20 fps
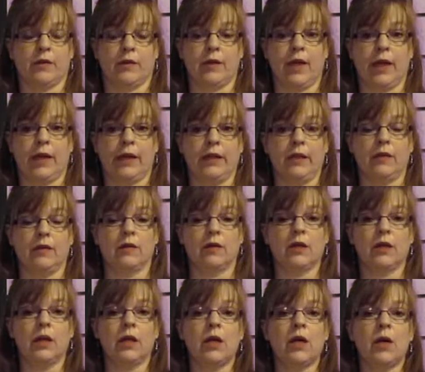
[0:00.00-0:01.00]
signs,
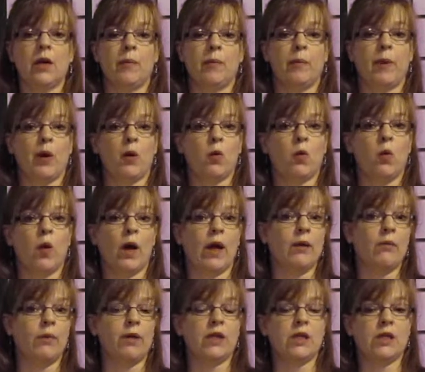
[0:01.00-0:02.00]
but
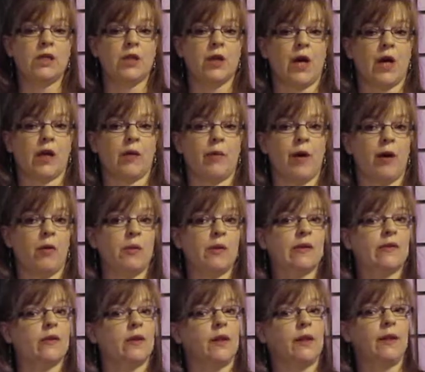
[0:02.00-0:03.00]
one we didn't talk about
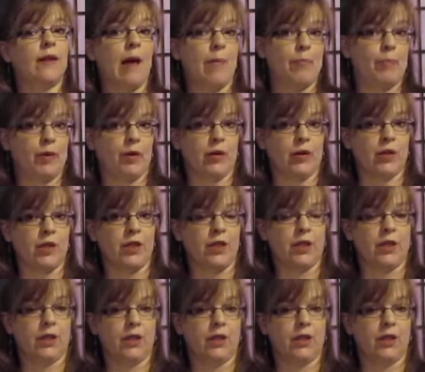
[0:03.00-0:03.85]
was the leopard.